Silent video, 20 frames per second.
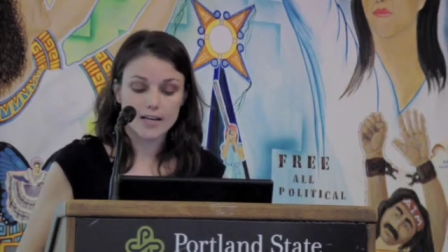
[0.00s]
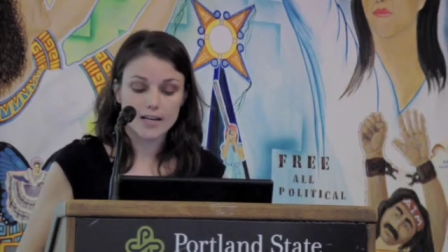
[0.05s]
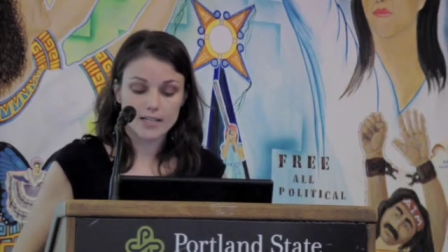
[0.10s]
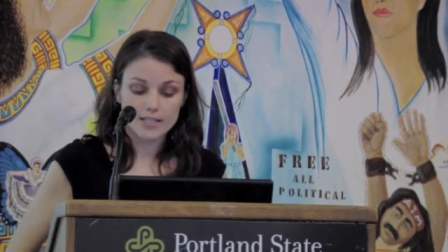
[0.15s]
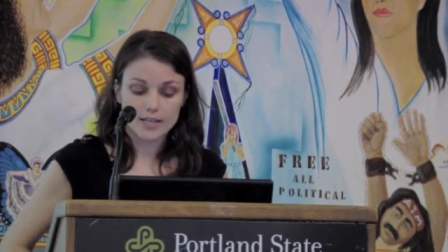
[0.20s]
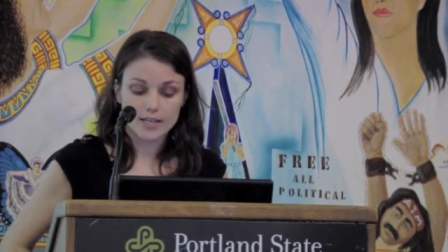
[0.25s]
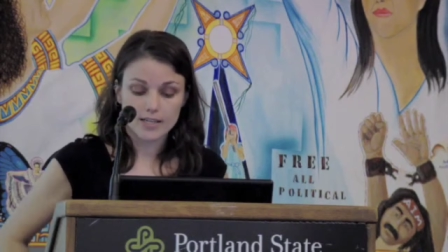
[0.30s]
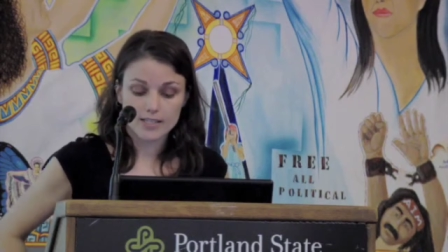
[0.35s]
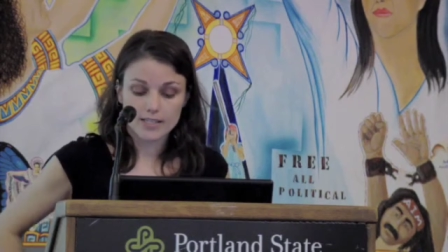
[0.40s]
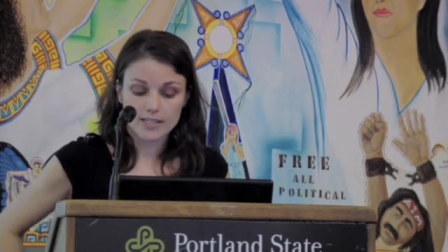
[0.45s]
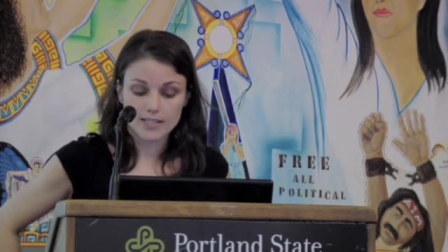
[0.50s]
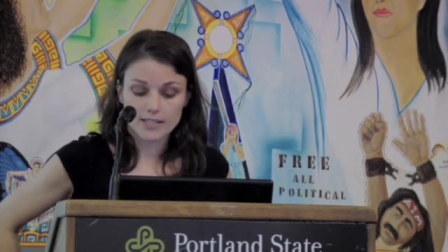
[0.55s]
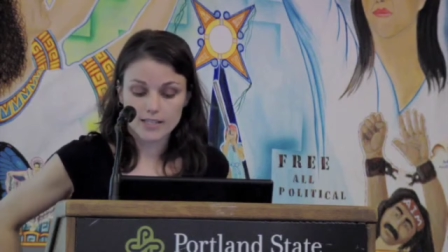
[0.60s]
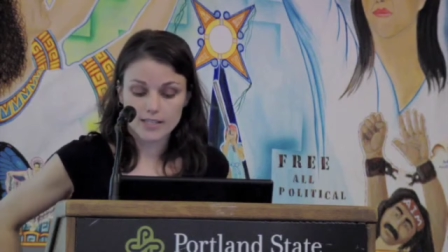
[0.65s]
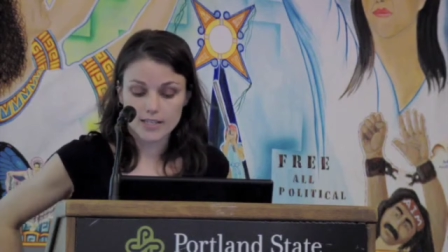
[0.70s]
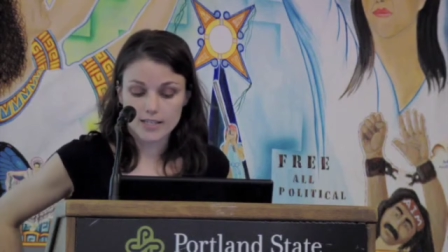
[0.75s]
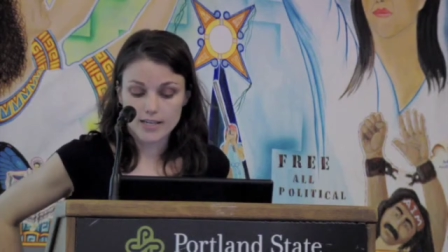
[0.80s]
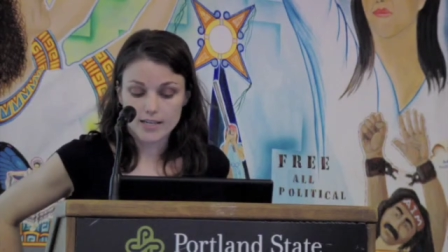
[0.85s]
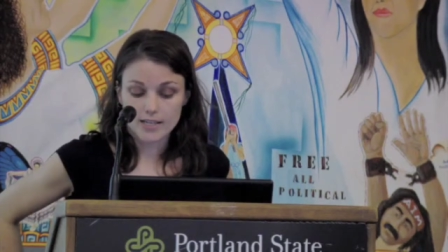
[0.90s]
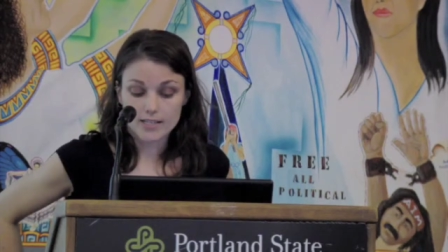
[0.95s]

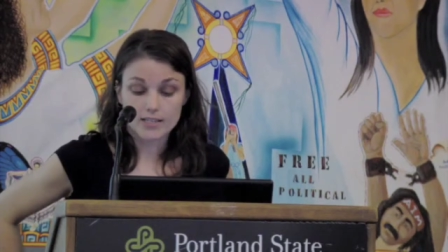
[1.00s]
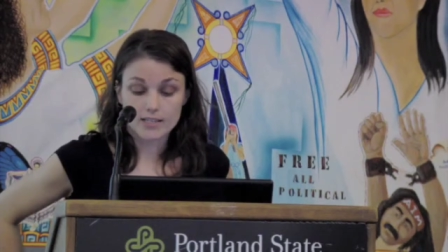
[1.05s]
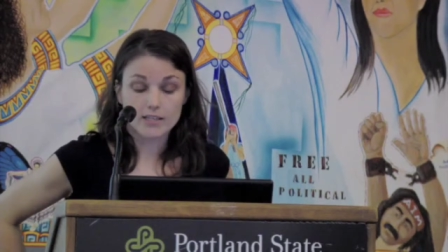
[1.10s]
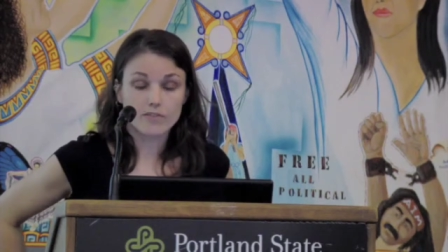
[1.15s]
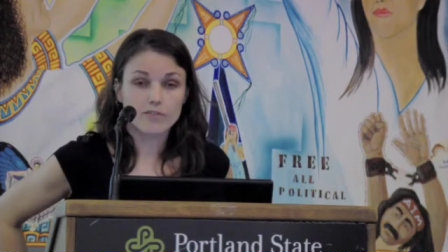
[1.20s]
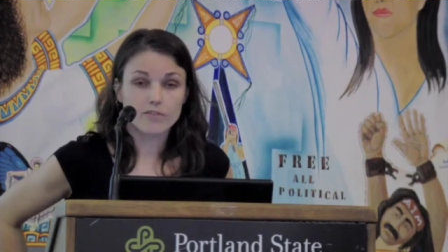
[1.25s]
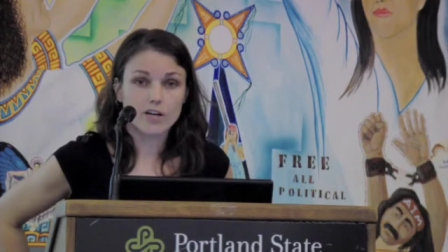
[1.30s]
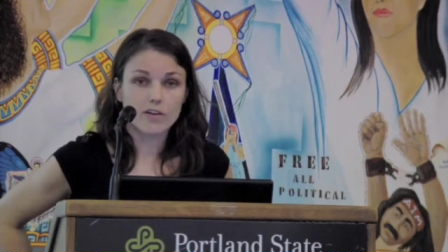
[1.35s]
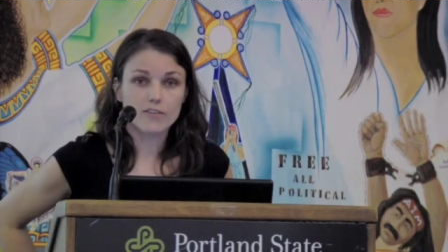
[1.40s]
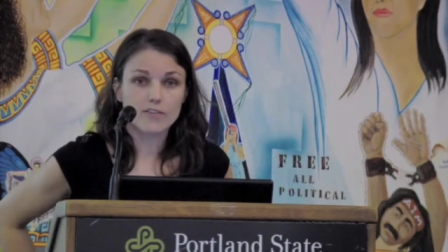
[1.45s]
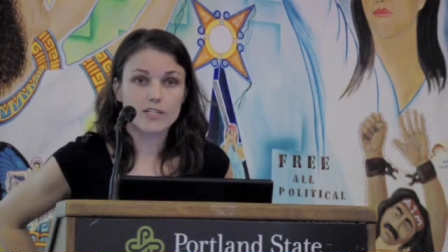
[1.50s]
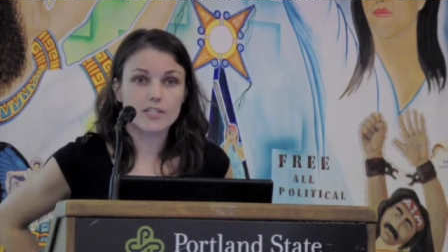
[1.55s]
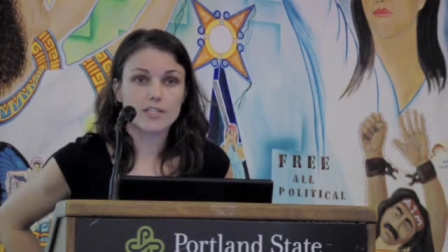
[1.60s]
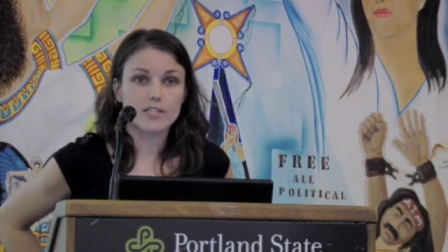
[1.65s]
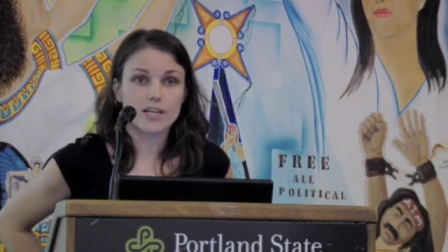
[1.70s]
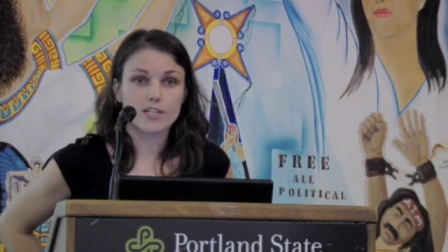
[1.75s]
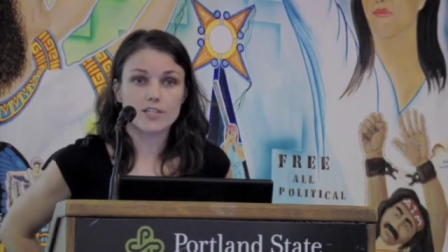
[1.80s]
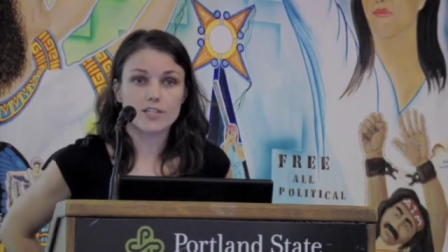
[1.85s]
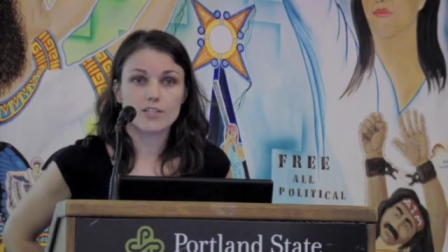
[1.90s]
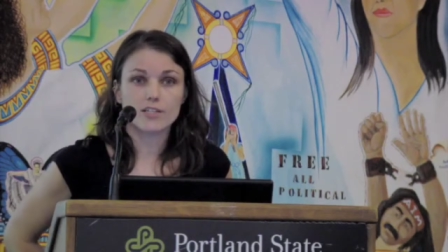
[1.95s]
toxicity tests that involve
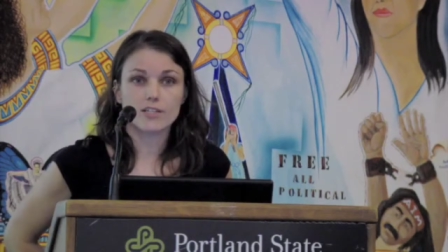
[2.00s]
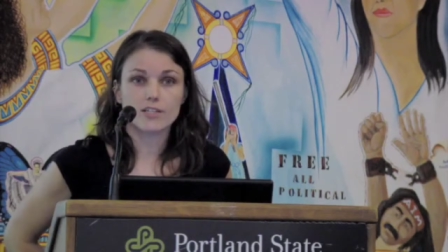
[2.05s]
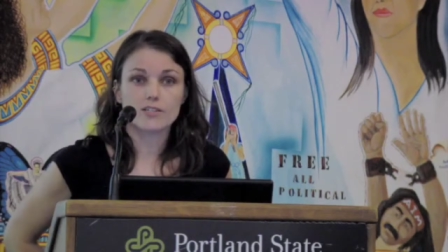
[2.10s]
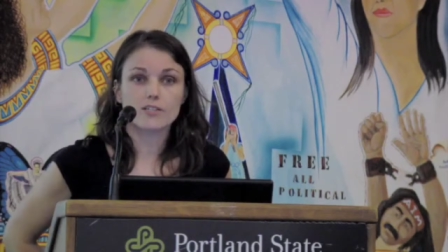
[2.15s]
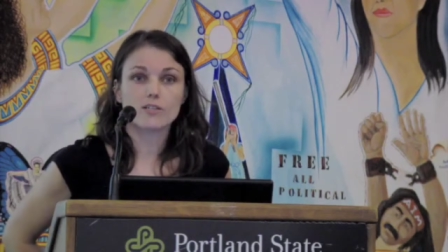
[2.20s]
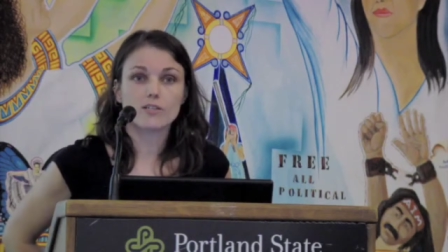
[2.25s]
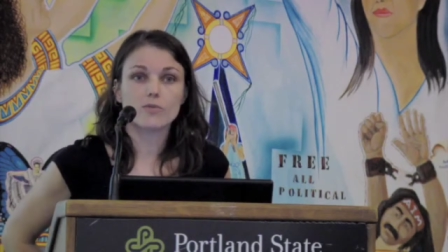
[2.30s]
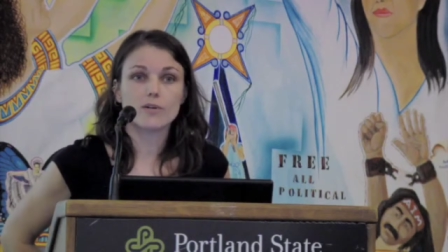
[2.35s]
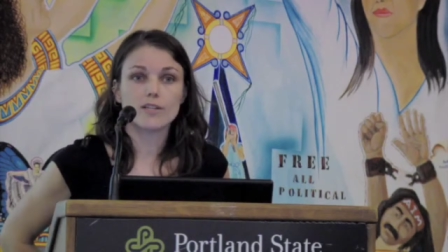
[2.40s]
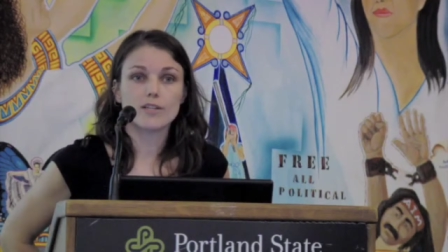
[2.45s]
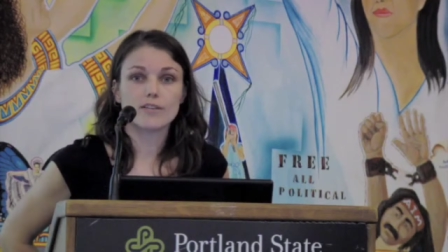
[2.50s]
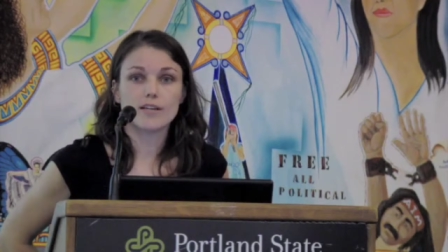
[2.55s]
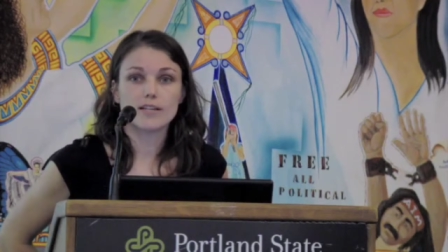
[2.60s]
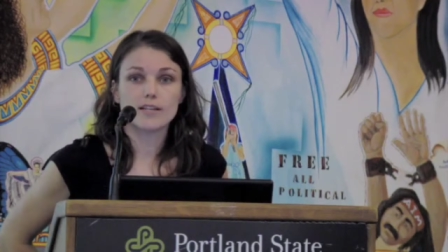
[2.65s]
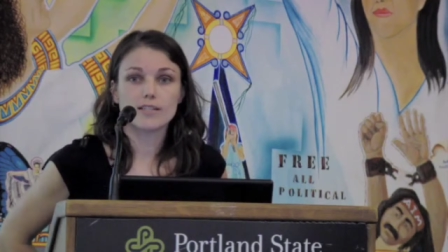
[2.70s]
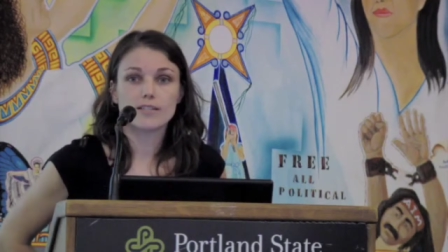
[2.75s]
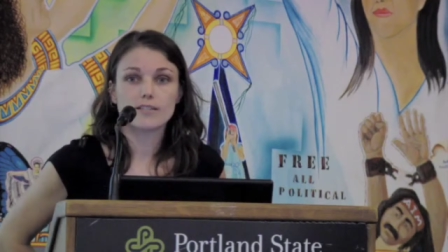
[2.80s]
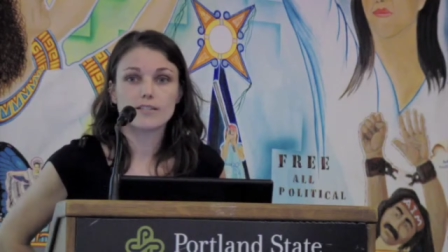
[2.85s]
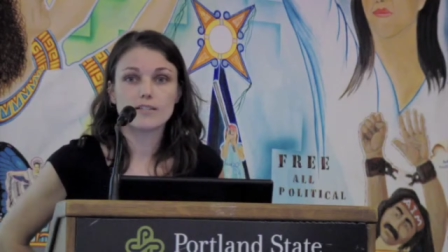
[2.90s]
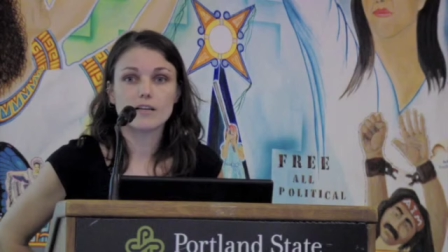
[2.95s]
ingestion, so whether
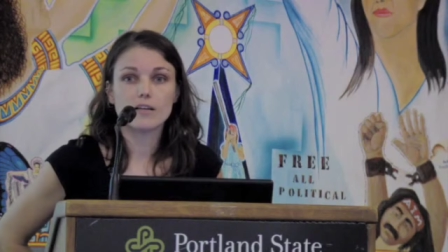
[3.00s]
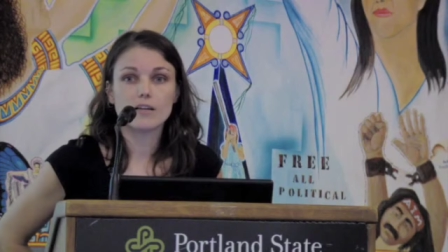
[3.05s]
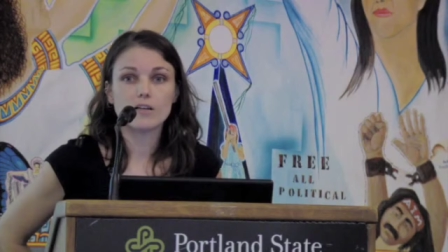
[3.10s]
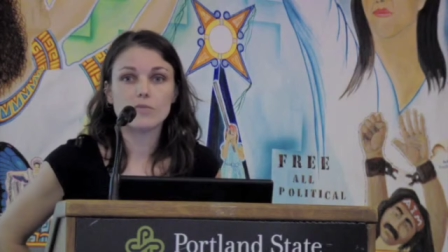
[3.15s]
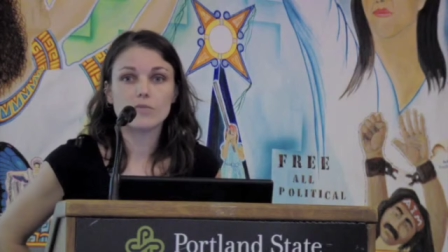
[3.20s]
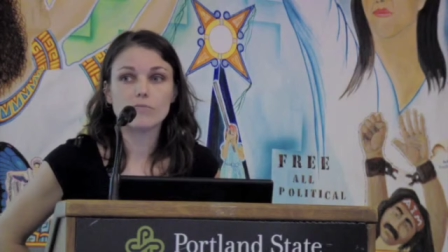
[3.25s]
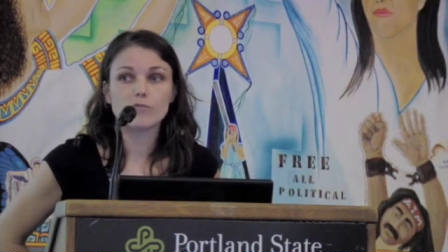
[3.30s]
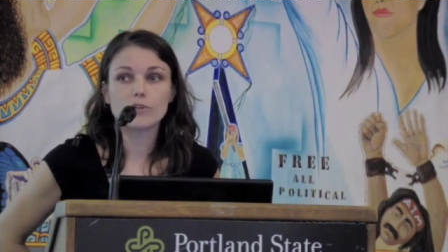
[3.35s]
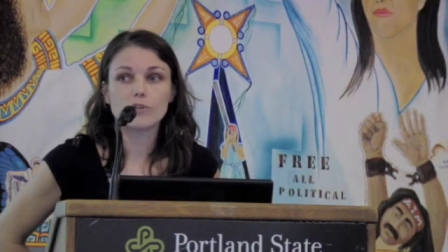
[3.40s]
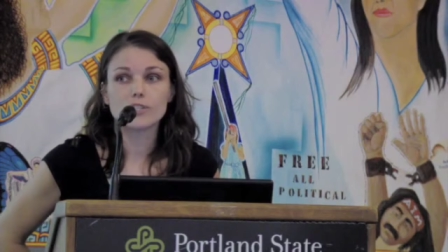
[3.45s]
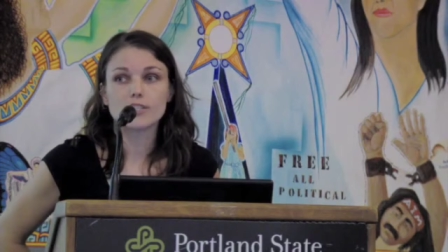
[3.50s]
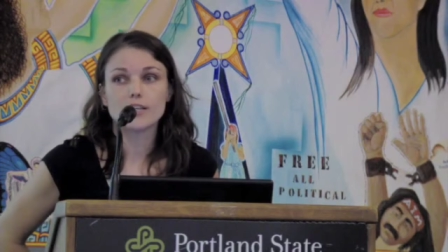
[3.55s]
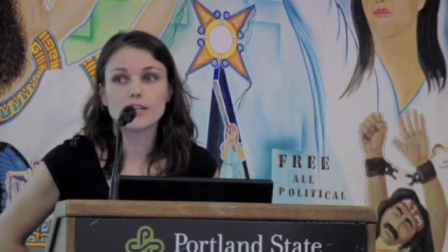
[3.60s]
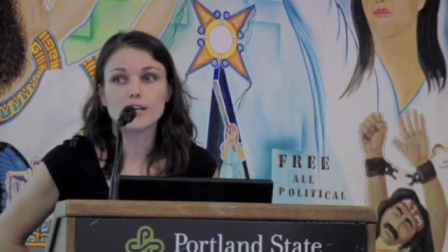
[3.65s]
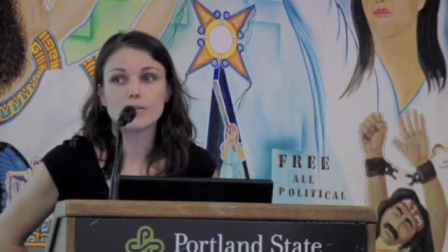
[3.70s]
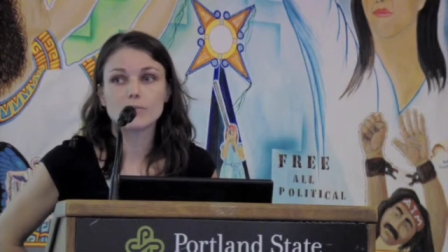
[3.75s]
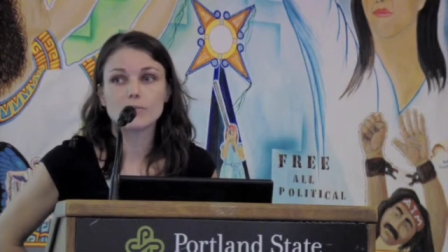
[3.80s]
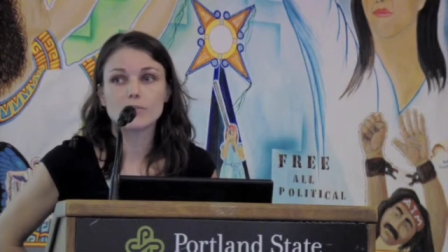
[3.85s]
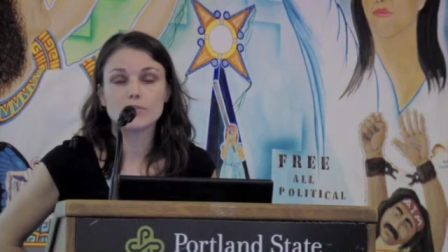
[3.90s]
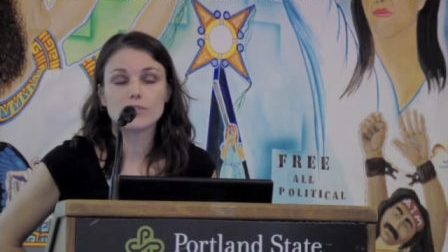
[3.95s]
that's forcing
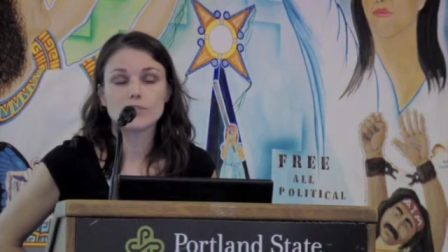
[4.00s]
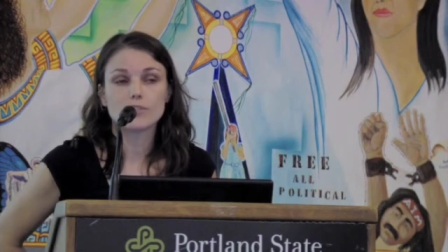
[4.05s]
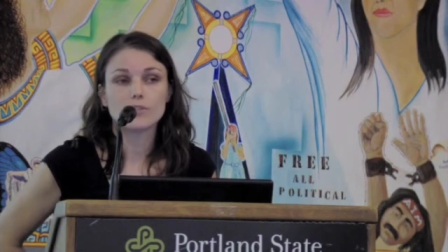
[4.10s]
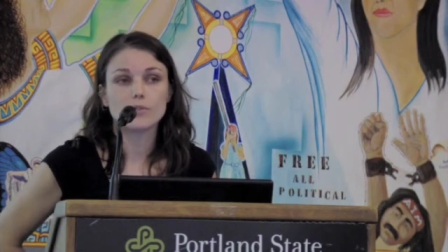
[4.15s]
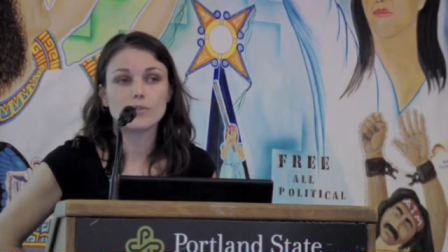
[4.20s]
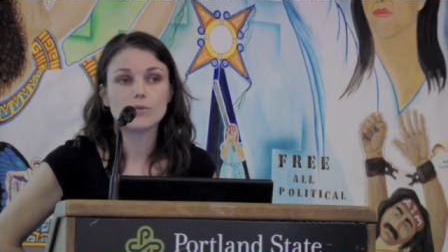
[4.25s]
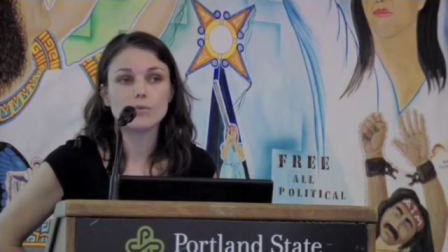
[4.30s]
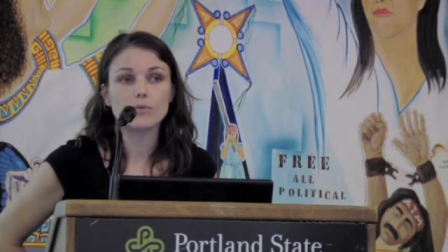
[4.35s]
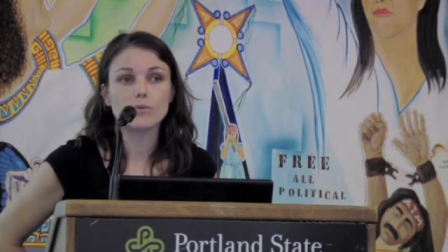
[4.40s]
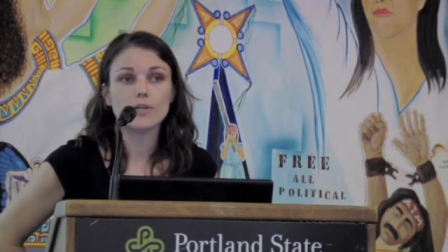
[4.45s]
animals to